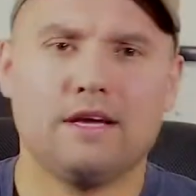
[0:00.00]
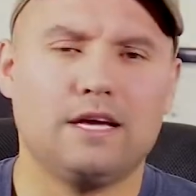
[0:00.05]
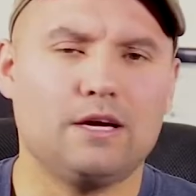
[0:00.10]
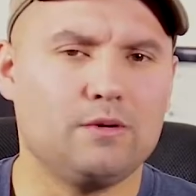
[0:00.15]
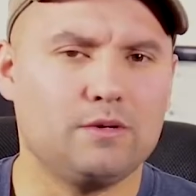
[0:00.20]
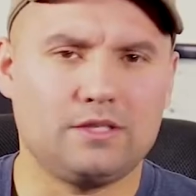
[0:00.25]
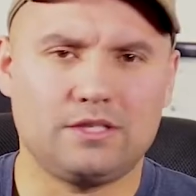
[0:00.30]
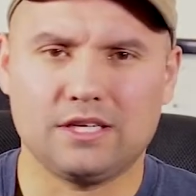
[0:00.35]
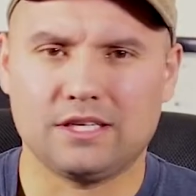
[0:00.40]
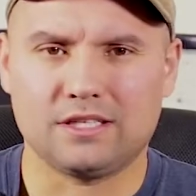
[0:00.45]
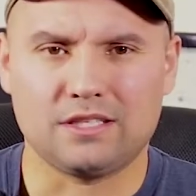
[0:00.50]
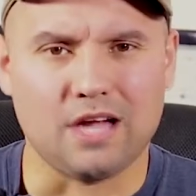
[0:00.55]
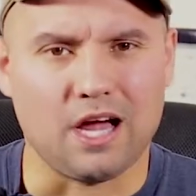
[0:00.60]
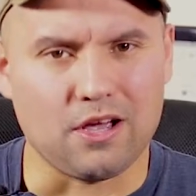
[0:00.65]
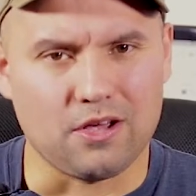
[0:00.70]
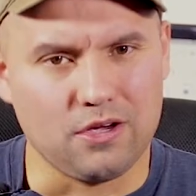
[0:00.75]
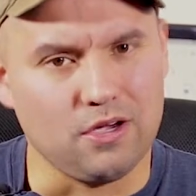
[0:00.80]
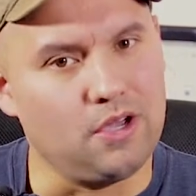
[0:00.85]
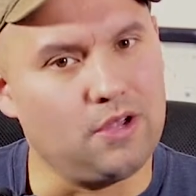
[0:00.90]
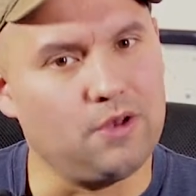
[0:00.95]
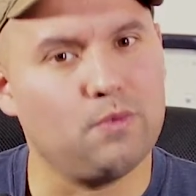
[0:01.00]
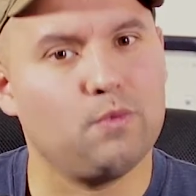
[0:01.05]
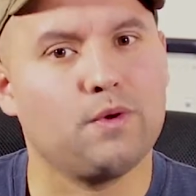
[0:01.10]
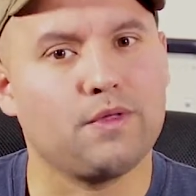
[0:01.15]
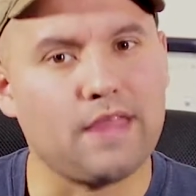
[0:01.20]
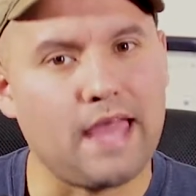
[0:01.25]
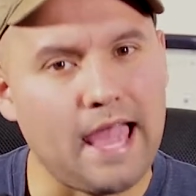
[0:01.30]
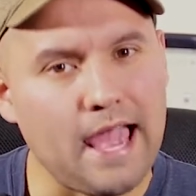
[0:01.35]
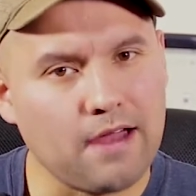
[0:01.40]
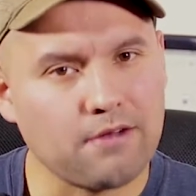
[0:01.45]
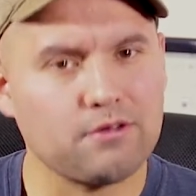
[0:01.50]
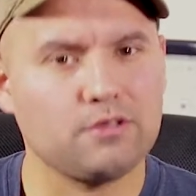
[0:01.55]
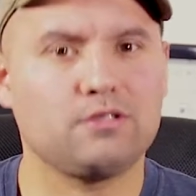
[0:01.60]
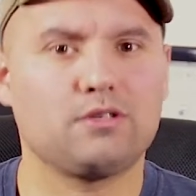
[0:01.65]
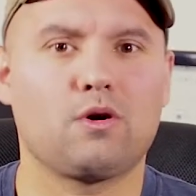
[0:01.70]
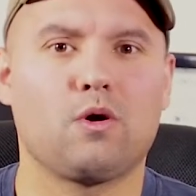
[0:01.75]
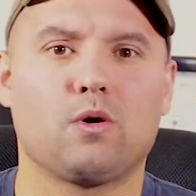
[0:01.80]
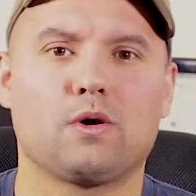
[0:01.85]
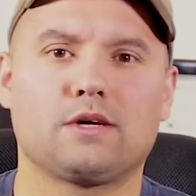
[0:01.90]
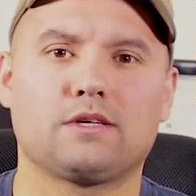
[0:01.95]
It was just not good. With
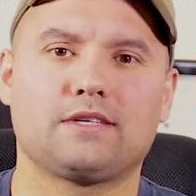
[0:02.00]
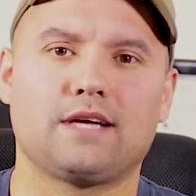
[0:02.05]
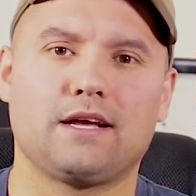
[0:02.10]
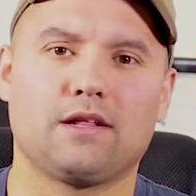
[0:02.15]
Andrew's course,